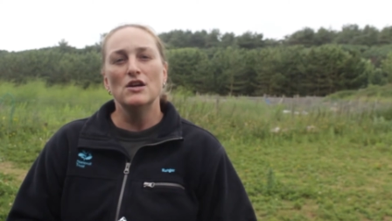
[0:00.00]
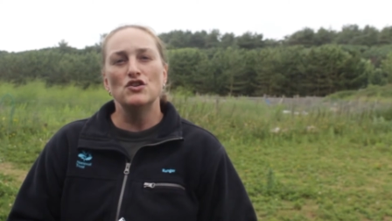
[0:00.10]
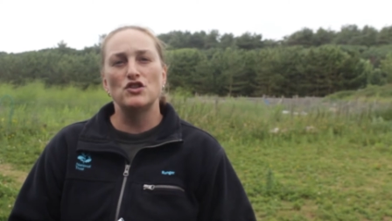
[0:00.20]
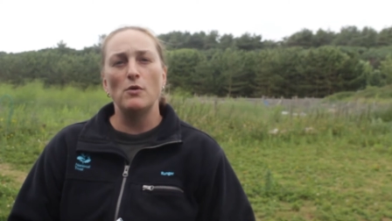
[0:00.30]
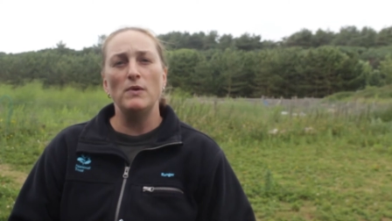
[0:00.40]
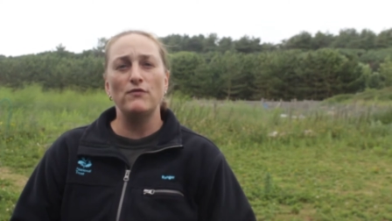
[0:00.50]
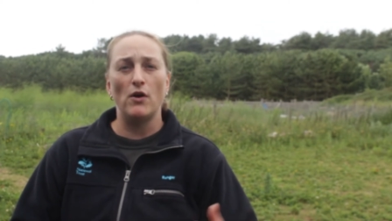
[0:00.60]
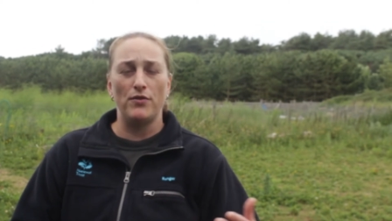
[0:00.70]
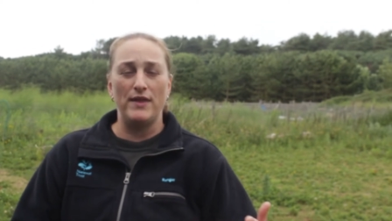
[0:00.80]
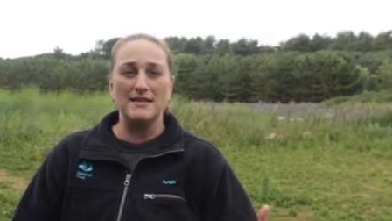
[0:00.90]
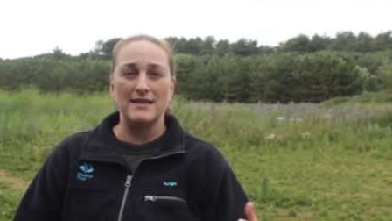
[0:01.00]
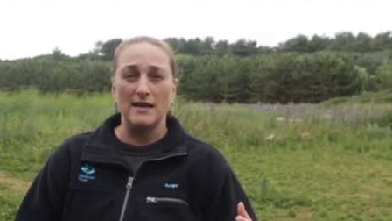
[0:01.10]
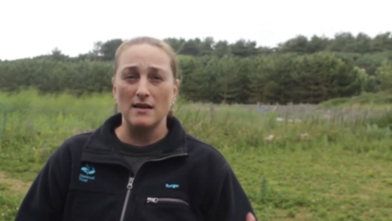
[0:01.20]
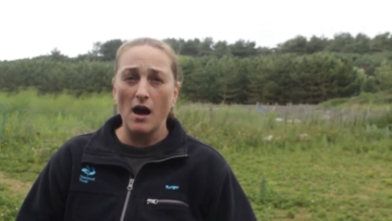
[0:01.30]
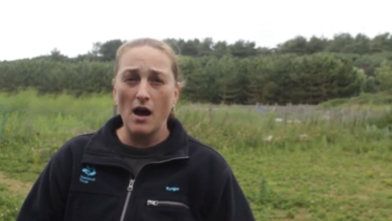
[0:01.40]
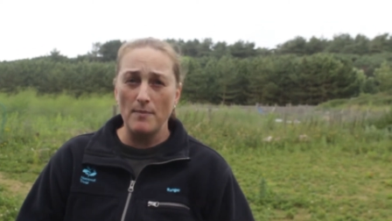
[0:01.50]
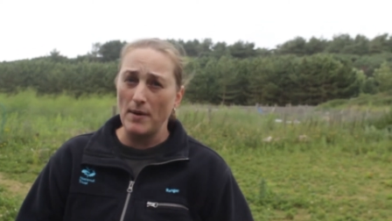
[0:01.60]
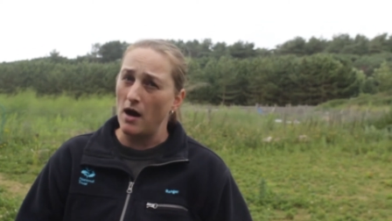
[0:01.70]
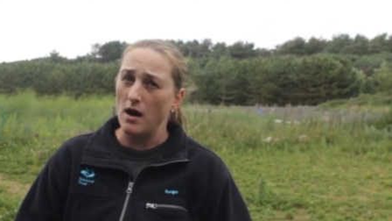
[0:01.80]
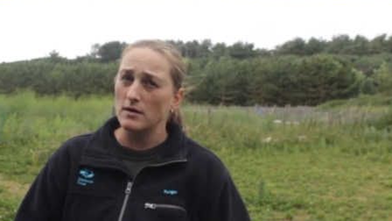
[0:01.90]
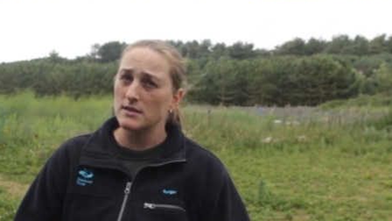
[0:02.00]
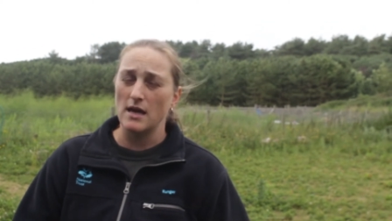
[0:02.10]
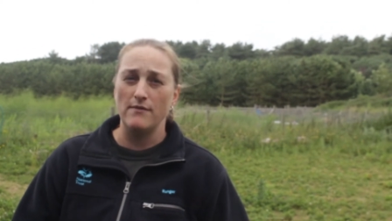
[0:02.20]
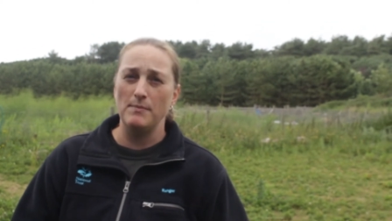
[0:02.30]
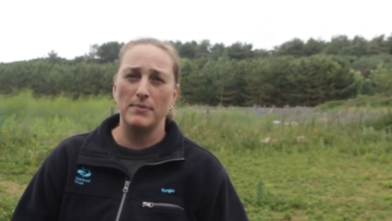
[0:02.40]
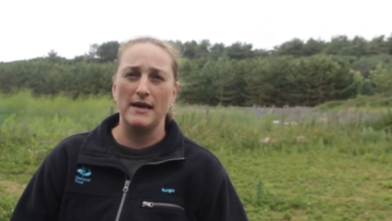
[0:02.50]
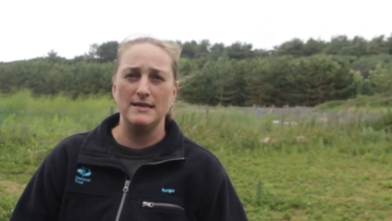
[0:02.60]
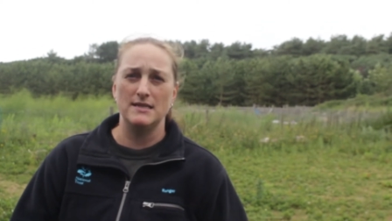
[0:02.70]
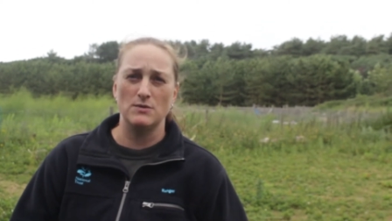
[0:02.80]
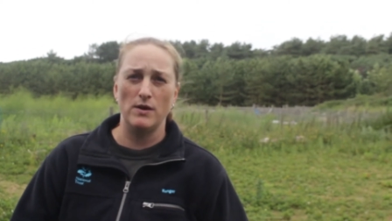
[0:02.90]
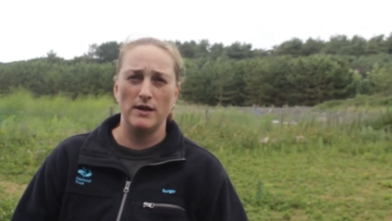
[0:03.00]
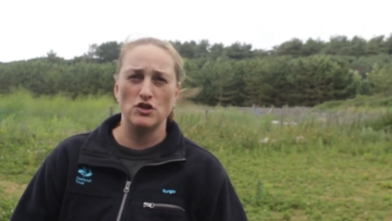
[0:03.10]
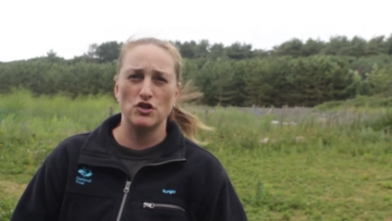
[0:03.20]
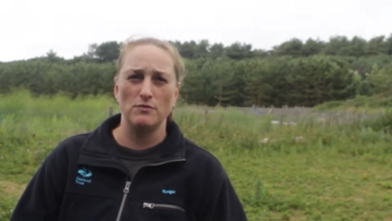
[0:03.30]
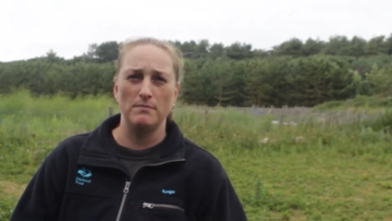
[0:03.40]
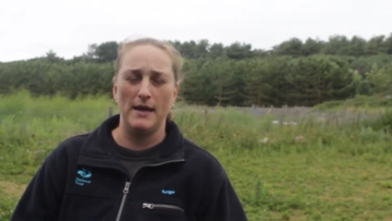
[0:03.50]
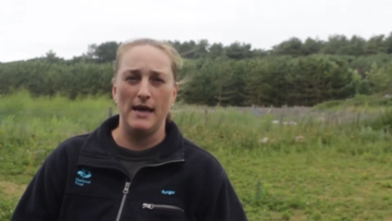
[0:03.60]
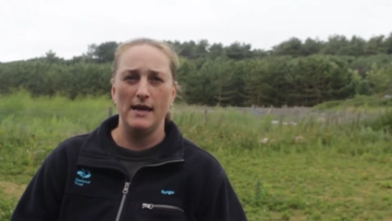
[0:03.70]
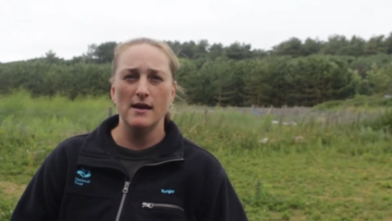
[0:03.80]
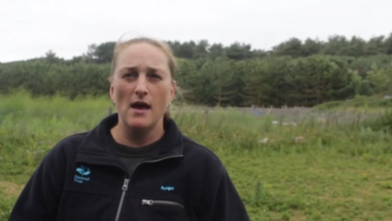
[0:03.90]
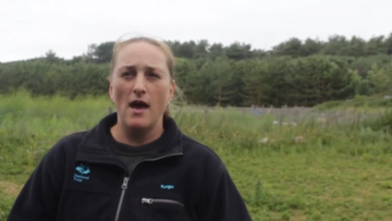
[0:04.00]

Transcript: So we've got things like car parks that are in places where they shouldn't be.